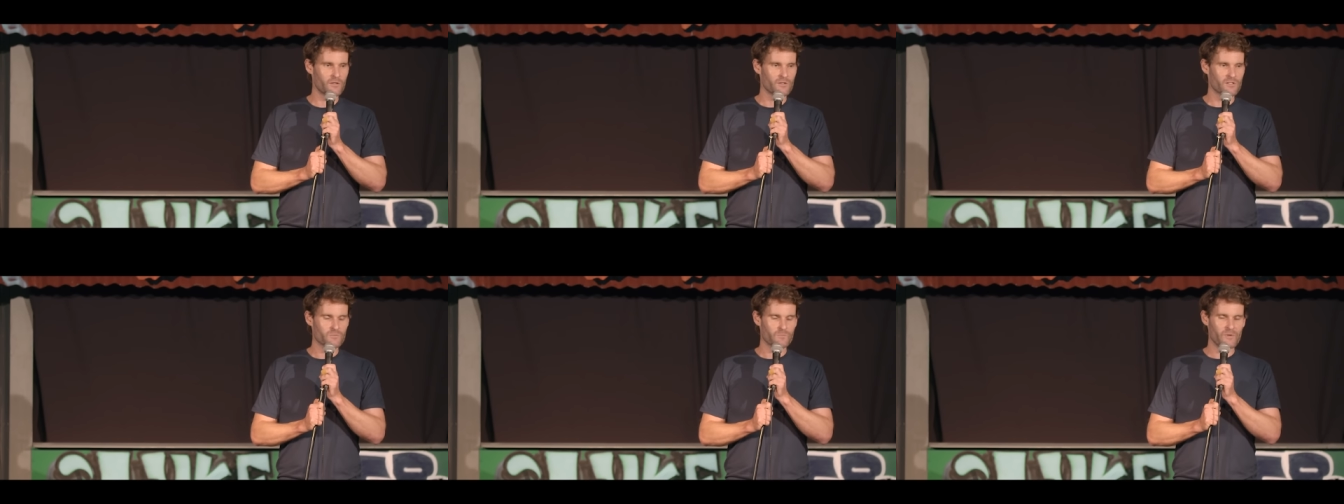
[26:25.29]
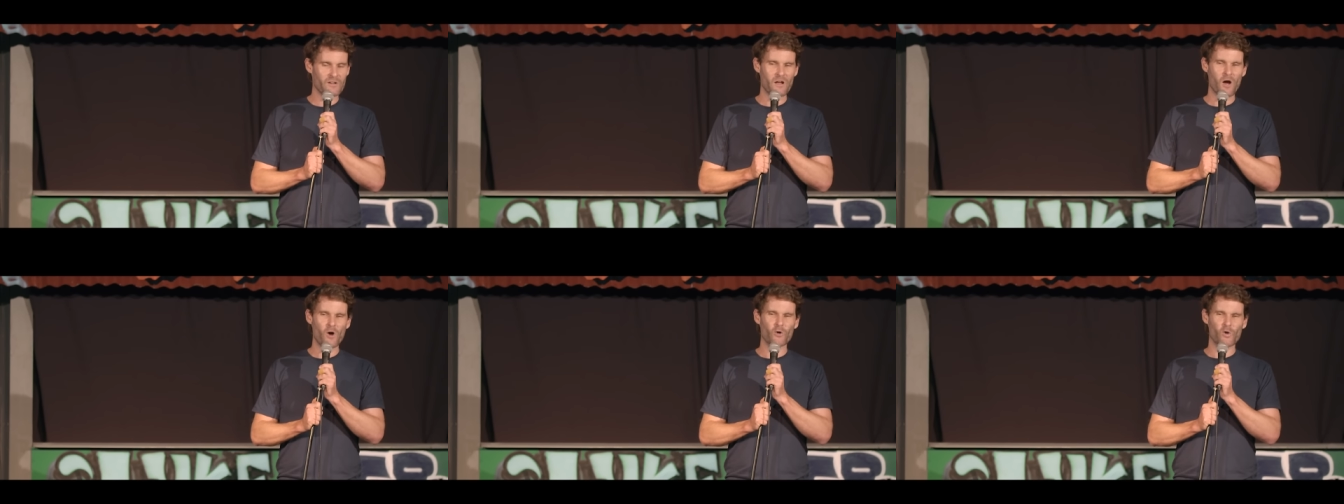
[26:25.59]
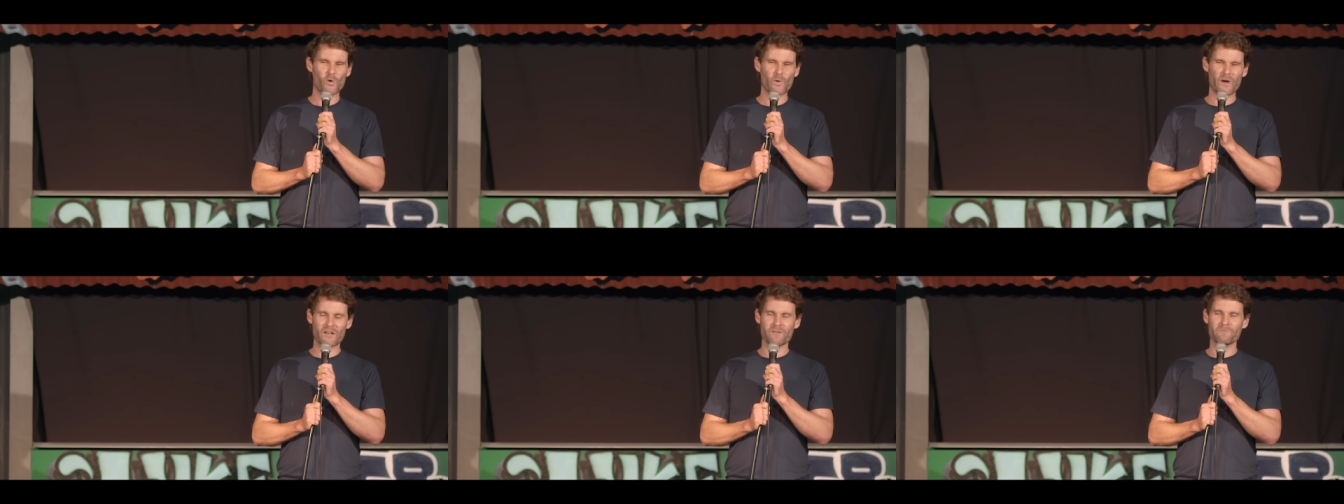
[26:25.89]
Just been
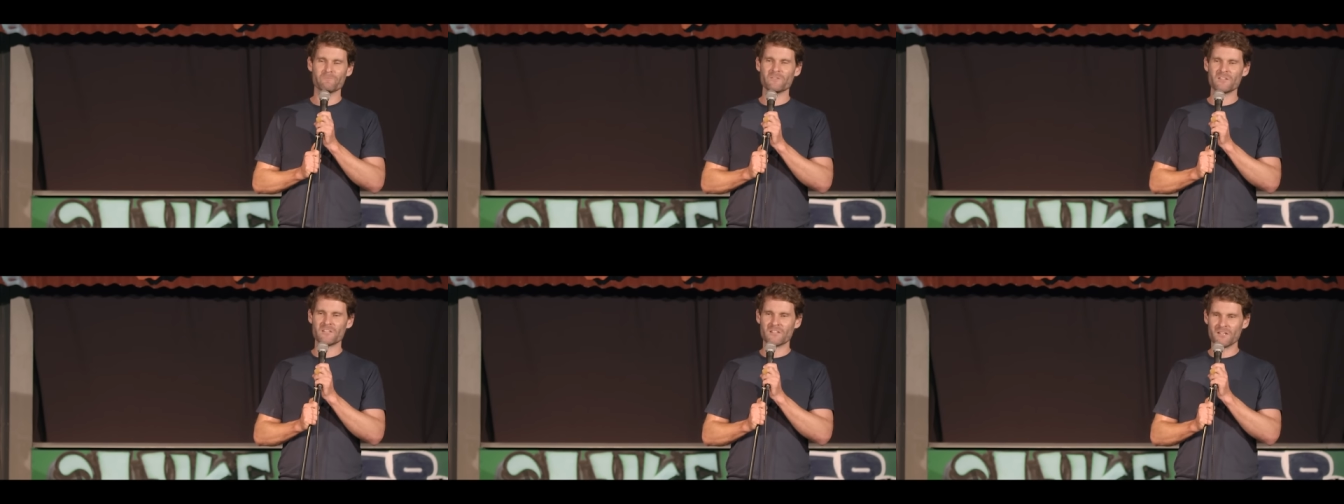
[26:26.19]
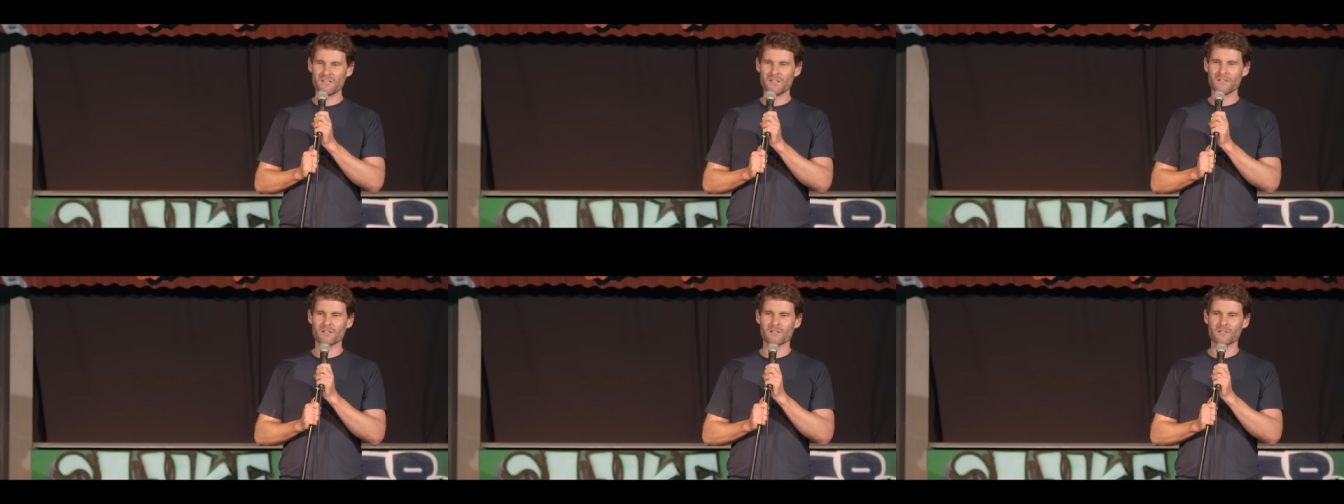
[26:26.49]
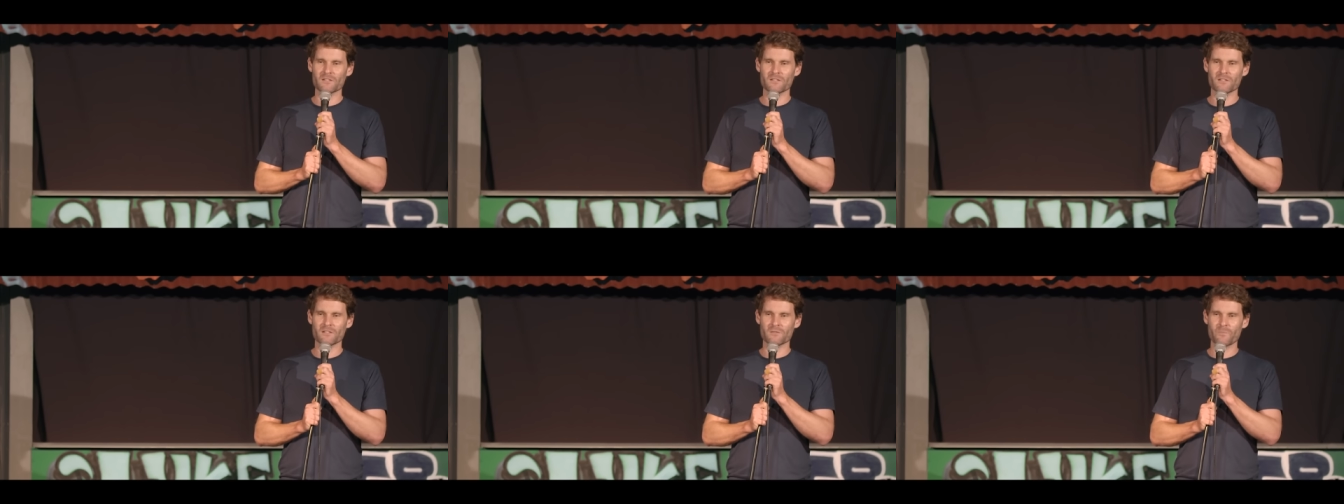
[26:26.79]
holding one in for
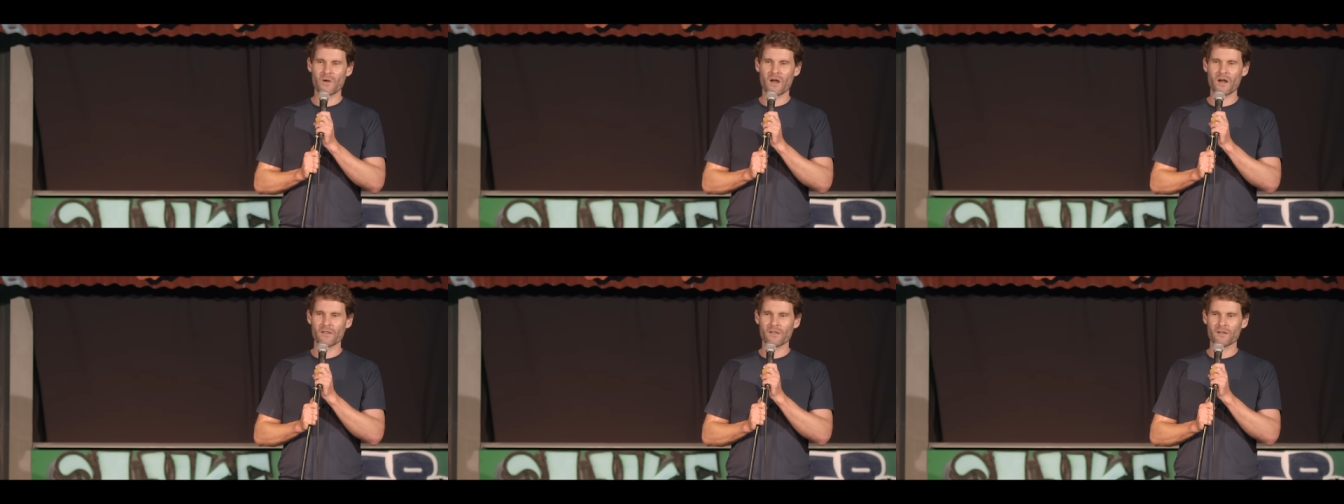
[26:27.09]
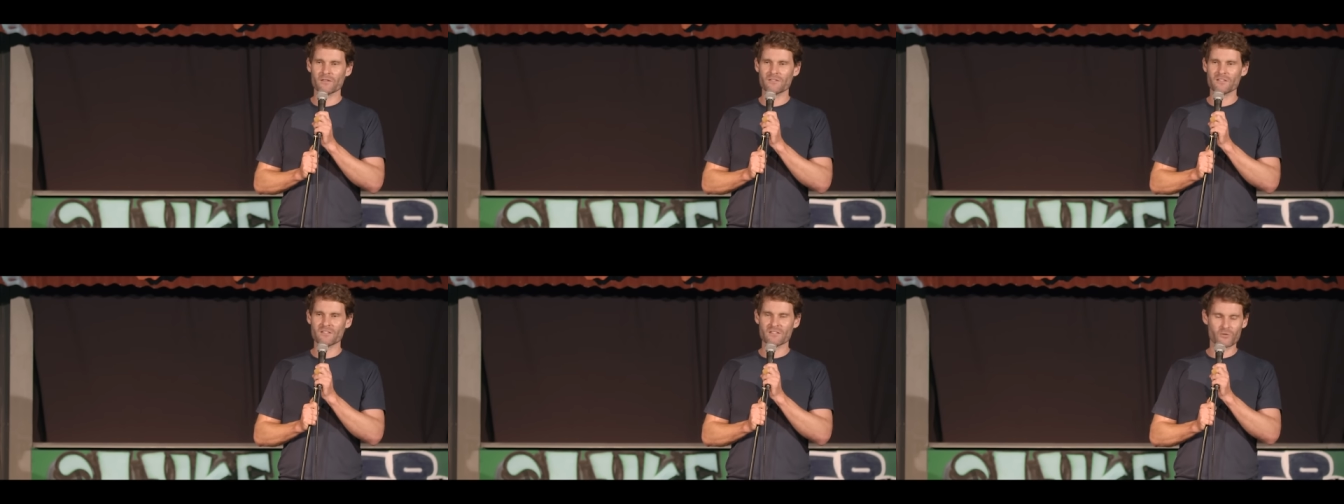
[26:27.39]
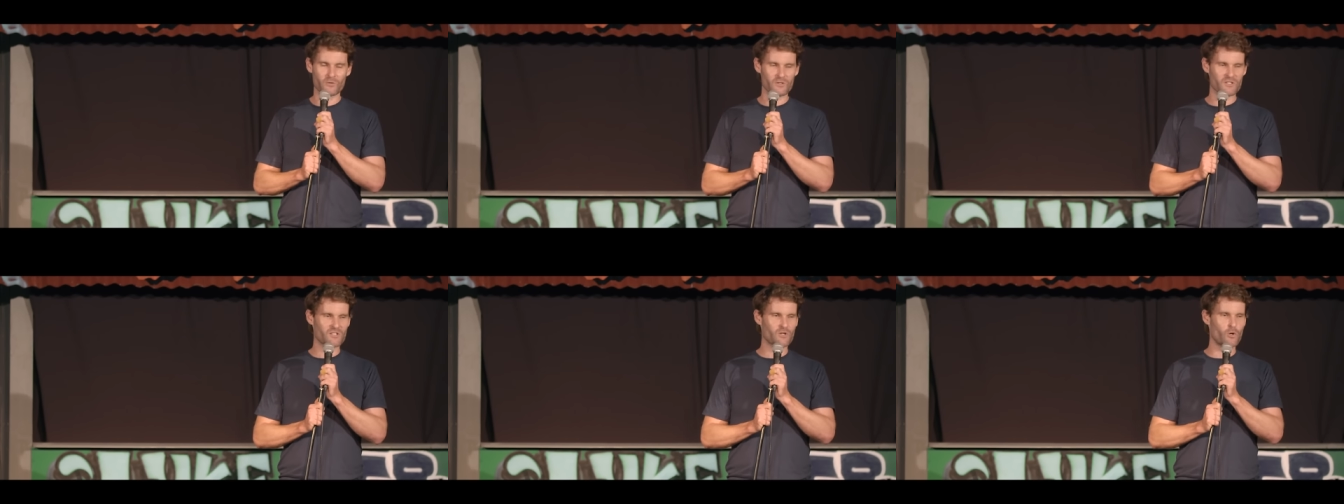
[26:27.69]
years as part of that
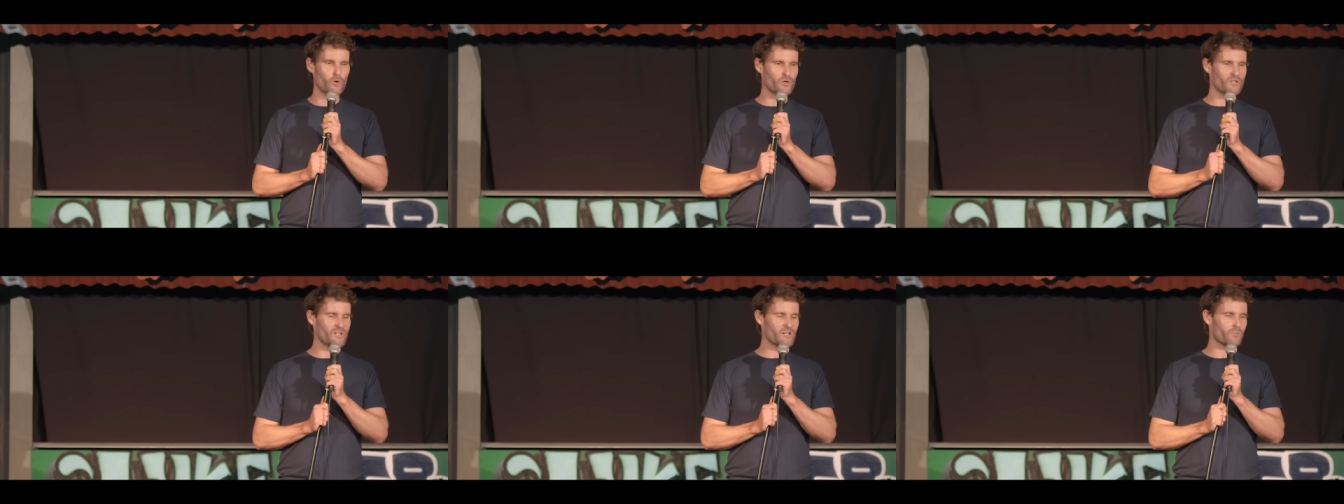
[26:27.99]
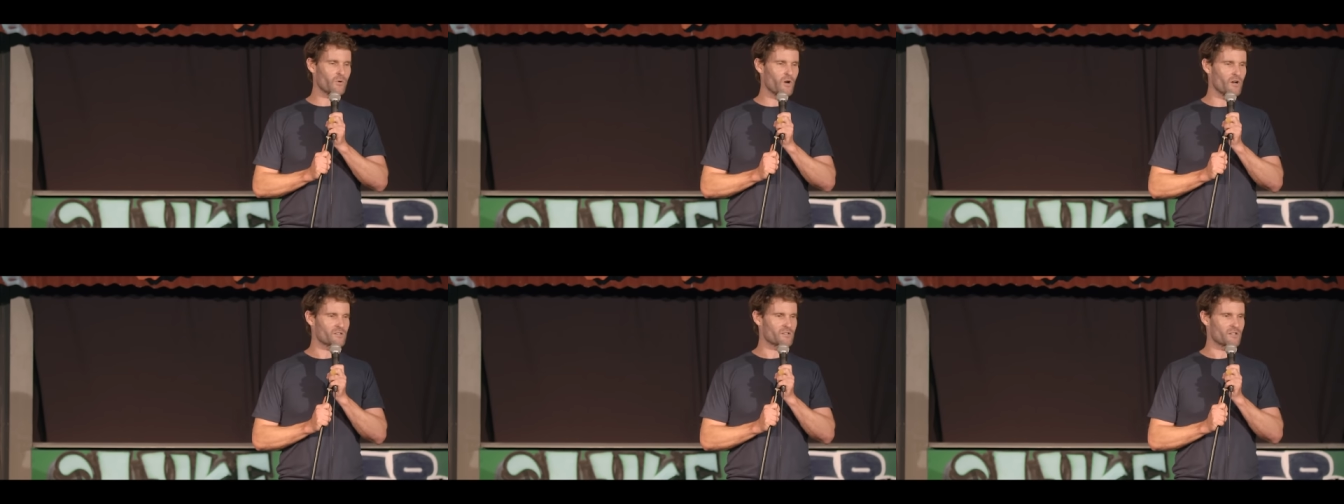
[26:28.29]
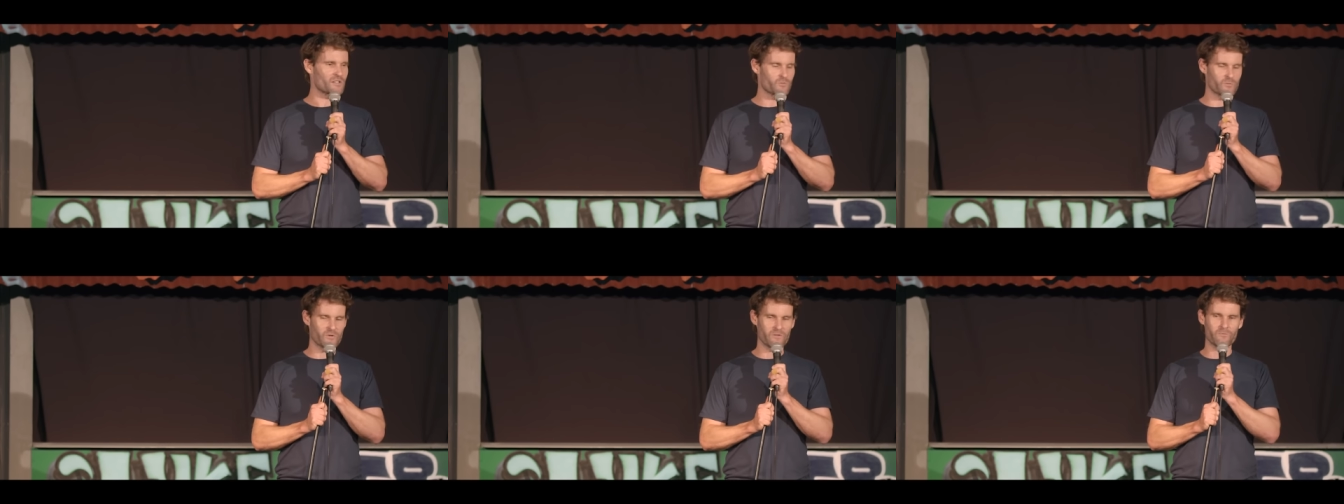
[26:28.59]
dishonest courting
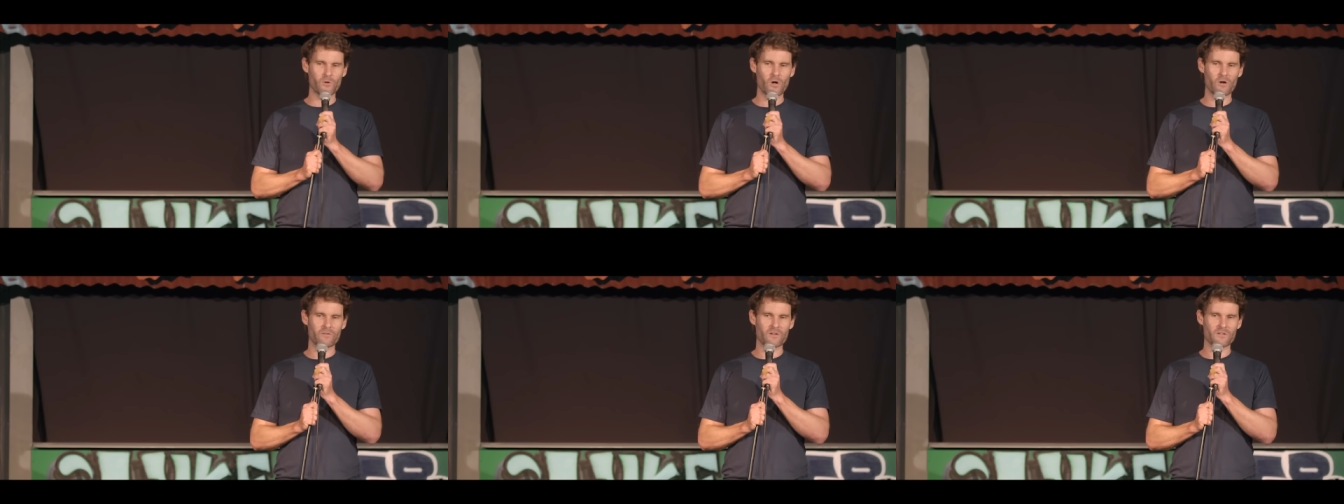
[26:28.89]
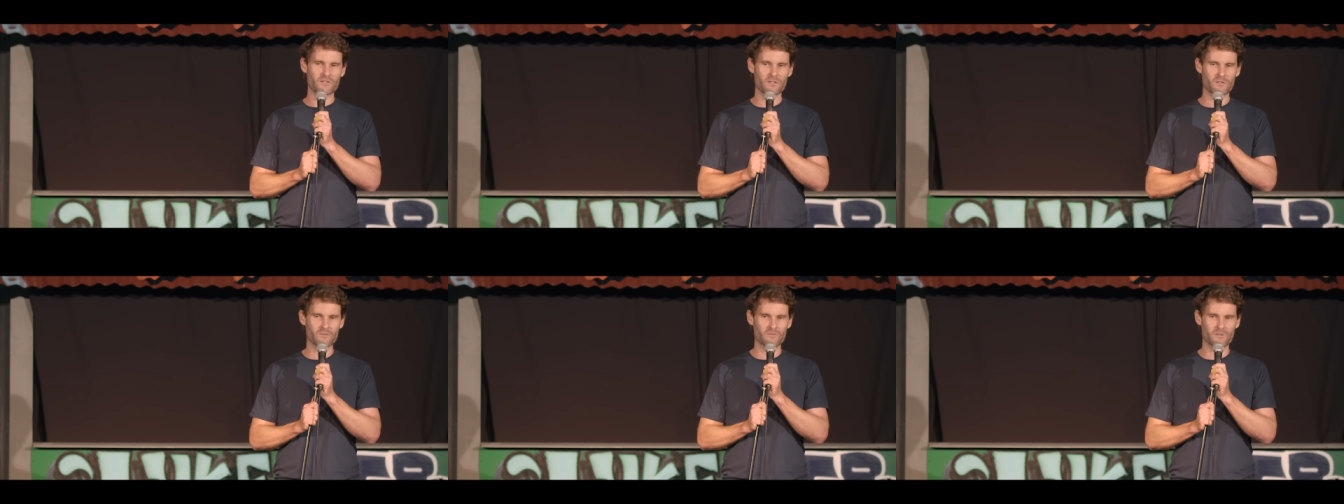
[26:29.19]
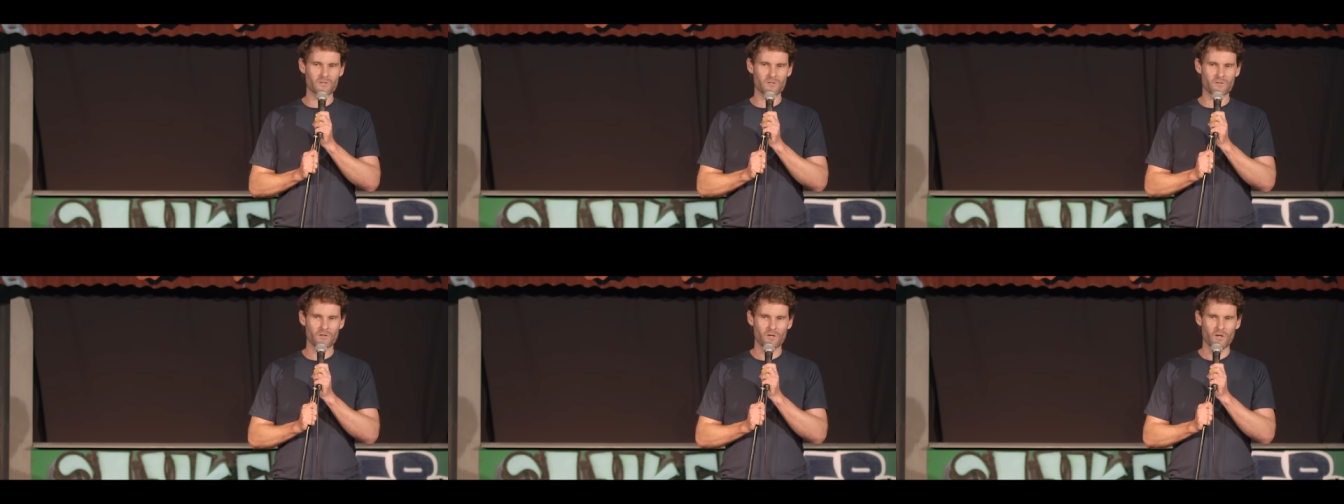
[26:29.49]
process we involve
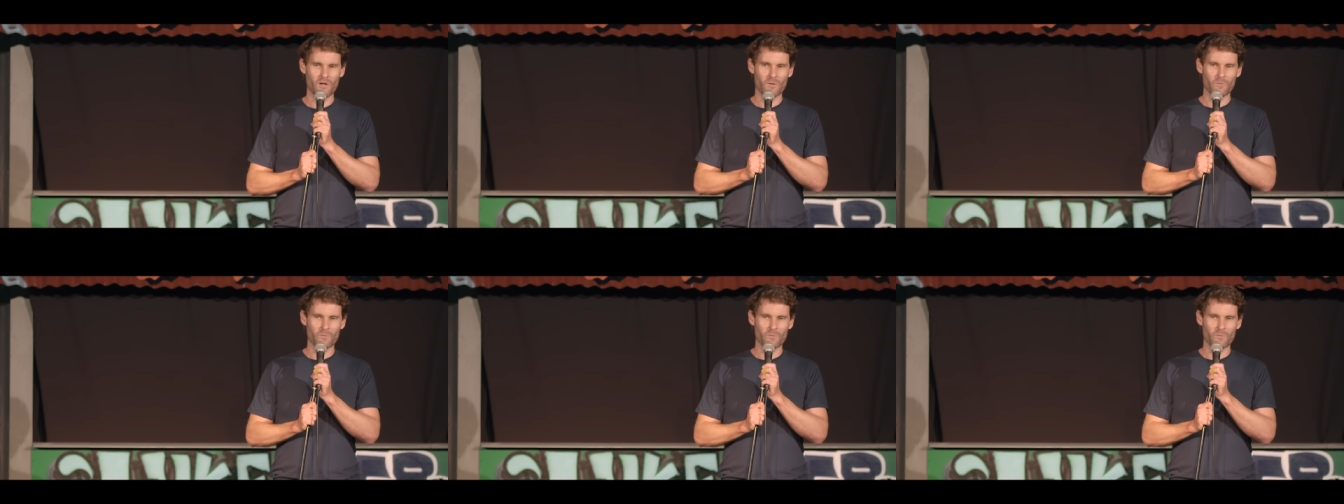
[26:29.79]
ourselves in.